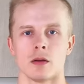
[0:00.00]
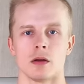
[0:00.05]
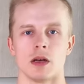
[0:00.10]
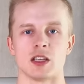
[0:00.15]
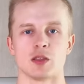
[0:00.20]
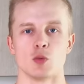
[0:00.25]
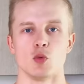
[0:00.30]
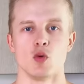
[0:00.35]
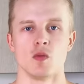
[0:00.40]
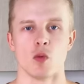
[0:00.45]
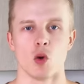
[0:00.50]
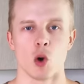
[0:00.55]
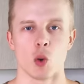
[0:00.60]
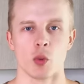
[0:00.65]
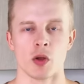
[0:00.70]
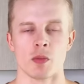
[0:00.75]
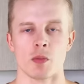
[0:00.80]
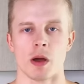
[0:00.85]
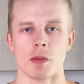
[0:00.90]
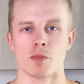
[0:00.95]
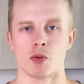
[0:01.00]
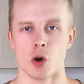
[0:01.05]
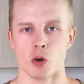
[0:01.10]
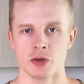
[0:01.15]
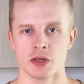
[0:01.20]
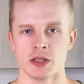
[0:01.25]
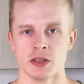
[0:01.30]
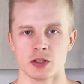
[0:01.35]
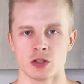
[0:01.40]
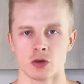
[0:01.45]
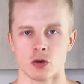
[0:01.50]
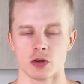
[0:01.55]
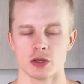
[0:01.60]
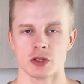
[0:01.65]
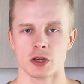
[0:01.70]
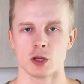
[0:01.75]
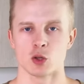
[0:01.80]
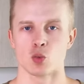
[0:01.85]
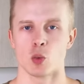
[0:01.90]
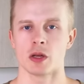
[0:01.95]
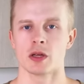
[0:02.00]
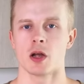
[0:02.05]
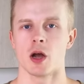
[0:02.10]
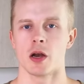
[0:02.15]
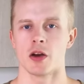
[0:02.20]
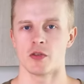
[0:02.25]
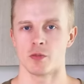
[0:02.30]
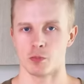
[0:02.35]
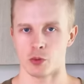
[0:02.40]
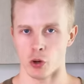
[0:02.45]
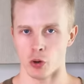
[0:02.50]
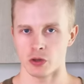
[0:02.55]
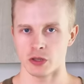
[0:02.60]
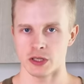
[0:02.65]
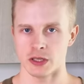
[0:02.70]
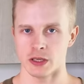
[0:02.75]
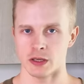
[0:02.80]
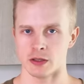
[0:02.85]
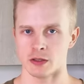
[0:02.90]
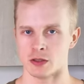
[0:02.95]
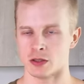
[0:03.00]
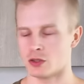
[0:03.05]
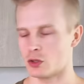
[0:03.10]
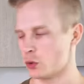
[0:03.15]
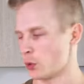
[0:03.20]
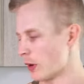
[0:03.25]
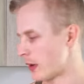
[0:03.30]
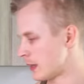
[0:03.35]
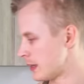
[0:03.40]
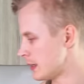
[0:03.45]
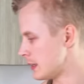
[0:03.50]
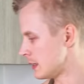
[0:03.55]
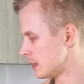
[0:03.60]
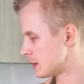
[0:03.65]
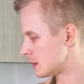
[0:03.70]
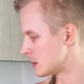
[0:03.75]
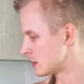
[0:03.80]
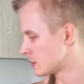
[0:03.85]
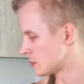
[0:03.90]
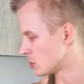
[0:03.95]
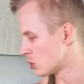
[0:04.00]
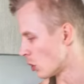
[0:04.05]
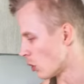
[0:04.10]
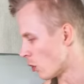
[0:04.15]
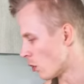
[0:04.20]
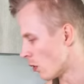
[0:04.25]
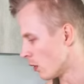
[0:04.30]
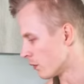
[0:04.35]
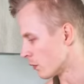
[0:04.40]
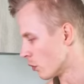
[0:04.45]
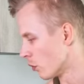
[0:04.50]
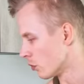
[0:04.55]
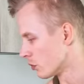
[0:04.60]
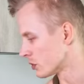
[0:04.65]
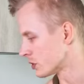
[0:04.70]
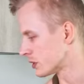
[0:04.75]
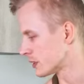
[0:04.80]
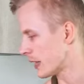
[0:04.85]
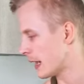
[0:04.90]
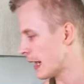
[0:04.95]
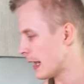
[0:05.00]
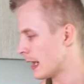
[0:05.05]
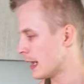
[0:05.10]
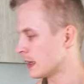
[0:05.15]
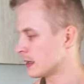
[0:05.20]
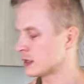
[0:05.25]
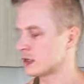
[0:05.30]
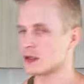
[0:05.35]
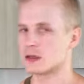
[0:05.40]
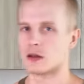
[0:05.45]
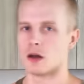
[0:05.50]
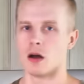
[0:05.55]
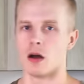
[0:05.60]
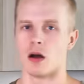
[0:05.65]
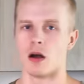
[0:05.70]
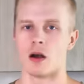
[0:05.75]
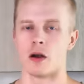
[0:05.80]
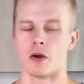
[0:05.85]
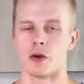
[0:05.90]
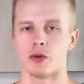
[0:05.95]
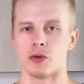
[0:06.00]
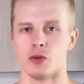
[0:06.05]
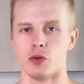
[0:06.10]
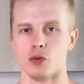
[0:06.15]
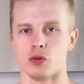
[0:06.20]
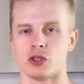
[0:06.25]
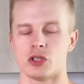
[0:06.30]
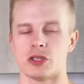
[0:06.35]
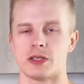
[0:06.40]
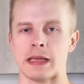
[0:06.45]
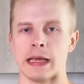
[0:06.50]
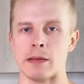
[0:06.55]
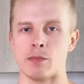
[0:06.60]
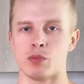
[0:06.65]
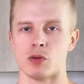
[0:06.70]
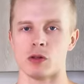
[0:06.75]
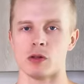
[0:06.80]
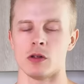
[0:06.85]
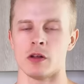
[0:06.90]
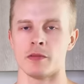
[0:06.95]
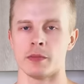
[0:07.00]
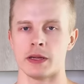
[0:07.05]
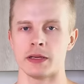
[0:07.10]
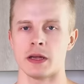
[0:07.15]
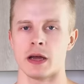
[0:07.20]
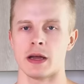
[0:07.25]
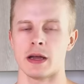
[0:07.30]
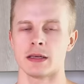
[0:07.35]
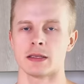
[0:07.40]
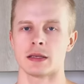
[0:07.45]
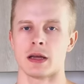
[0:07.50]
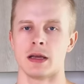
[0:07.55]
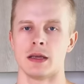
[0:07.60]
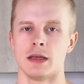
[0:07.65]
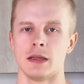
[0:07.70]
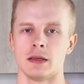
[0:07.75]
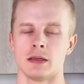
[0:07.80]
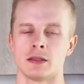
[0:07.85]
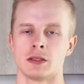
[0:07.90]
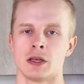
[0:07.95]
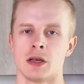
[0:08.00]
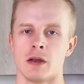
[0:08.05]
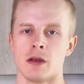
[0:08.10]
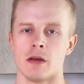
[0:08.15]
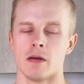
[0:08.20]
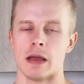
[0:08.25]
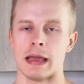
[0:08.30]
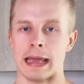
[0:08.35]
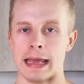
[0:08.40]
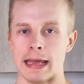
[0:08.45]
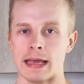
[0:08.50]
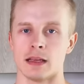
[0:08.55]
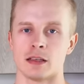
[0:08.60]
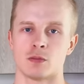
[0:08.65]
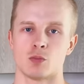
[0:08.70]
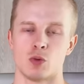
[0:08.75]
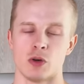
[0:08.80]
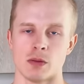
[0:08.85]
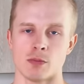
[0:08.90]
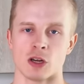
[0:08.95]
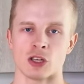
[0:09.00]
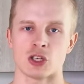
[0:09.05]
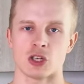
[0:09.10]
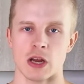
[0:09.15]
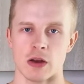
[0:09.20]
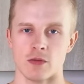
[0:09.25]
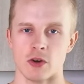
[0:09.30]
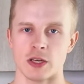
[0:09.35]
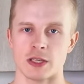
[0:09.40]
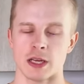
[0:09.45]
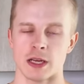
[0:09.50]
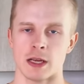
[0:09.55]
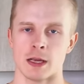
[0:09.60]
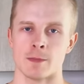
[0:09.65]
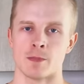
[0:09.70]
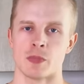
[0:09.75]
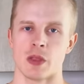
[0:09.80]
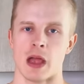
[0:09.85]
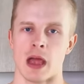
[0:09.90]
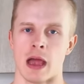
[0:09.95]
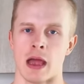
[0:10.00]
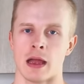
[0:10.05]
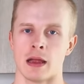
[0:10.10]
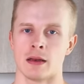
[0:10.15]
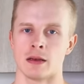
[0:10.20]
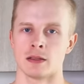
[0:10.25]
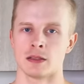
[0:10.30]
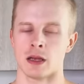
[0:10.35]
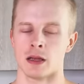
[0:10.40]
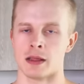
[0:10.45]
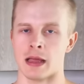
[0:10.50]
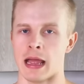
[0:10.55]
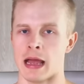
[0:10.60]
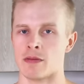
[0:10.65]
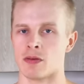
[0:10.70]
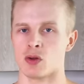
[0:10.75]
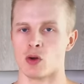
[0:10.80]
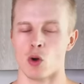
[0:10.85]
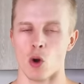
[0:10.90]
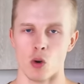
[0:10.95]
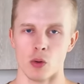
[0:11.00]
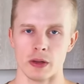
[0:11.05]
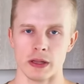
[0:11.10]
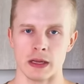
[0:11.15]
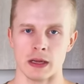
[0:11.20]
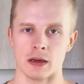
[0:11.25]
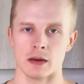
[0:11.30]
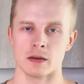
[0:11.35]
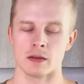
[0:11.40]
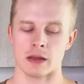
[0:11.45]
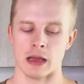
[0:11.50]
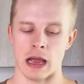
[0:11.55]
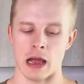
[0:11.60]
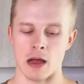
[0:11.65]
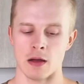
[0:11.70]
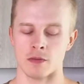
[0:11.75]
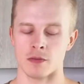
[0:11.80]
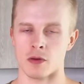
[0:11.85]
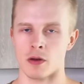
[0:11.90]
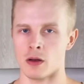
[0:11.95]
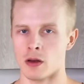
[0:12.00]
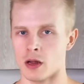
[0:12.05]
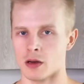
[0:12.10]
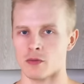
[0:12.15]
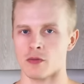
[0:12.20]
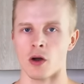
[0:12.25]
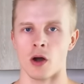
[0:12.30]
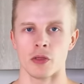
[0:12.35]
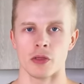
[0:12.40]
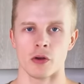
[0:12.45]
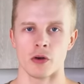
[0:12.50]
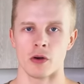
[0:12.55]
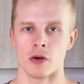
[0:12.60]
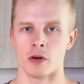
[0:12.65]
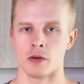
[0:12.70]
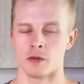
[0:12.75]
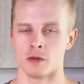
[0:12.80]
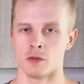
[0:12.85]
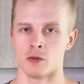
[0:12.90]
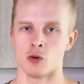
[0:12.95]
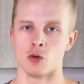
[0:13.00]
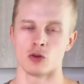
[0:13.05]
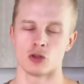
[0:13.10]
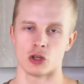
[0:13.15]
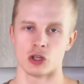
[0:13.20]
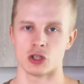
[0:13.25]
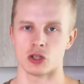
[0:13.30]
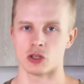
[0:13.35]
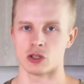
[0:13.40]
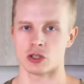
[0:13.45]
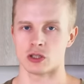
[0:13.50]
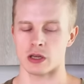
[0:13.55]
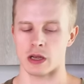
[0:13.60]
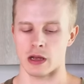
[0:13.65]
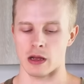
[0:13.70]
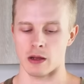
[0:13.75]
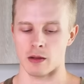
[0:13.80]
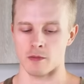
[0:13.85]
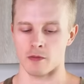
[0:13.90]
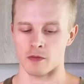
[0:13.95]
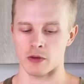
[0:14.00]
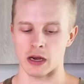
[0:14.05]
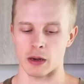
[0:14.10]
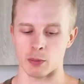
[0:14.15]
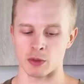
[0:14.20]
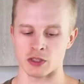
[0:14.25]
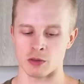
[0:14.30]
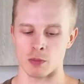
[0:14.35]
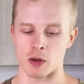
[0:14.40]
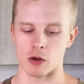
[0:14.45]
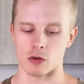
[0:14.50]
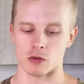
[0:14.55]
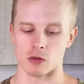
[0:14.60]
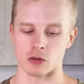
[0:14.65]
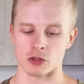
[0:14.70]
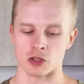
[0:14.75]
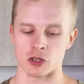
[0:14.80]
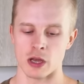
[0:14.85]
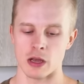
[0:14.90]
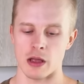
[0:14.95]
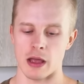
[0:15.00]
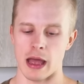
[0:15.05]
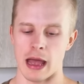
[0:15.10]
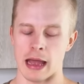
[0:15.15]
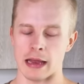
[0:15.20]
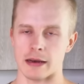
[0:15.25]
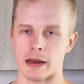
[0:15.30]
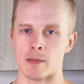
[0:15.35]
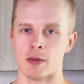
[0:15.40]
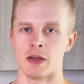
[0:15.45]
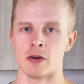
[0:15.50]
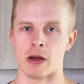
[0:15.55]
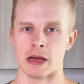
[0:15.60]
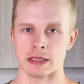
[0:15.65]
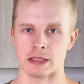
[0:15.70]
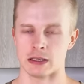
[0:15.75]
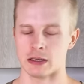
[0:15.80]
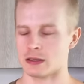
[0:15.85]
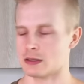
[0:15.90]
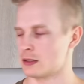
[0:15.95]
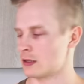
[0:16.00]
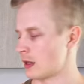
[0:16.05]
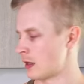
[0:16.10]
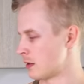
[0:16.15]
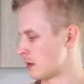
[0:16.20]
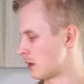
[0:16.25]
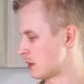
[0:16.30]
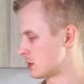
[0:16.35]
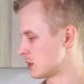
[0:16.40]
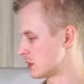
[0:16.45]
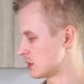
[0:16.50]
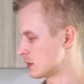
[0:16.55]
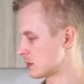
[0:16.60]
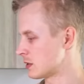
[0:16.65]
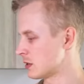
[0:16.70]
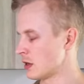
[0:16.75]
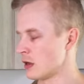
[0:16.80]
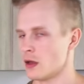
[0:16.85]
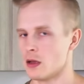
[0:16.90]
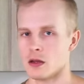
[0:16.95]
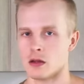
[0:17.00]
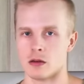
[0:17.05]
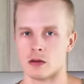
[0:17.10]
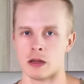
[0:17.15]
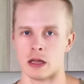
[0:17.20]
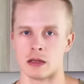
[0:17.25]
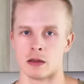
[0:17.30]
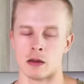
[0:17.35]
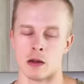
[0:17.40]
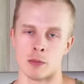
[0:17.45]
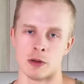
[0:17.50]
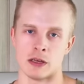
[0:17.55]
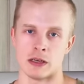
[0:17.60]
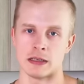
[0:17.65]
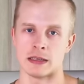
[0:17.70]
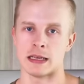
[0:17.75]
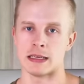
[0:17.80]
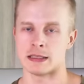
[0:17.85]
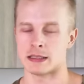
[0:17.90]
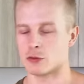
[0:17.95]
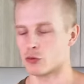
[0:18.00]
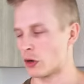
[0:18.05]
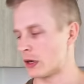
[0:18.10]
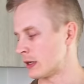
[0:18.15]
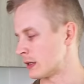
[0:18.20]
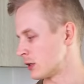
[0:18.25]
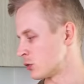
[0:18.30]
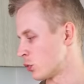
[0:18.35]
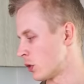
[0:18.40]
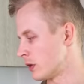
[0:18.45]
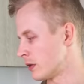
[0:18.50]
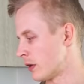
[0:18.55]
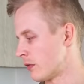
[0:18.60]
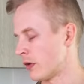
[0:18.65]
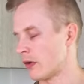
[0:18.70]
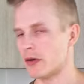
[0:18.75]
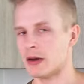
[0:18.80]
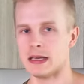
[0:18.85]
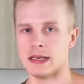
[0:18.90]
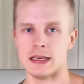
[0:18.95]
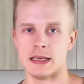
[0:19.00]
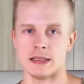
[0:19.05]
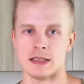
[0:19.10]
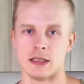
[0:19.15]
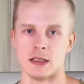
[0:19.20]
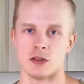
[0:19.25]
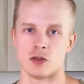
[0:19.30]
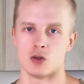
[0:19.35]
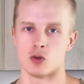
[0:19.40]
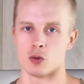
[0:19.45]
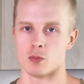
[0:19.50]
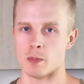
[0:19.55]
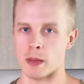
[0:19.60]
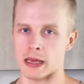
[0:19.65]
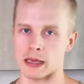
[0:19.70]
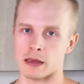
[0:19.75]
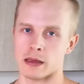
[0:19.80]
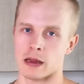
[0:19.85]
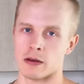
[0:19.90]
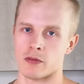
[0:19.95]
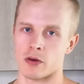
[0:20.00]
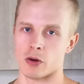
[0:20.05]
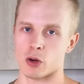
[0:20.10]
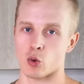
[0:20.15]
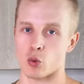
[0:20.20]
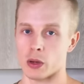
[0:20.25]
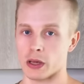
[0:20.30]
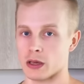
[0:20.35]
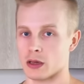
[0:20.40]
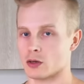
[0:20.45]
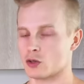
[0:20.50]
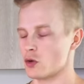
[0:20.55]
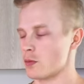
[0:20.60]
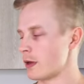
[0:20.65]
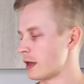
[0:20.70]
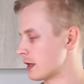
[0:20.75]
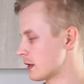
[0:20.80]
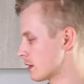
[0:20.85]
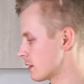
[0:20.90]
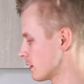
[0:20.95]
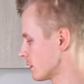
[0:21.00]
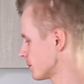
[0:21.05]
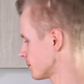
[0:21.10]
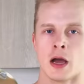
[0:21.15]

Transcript: Let's move on with my protein sources. What kind of proteins do I eat? So of course, eggs are a huge staple of my diet. I eat eggs pretty much every day and uh, they have choline, they have a lot of other nutritious uh, vitamins and minerals and amino acids that are just like, I mean, they taste great as well. They're very easy to make and very quick to make.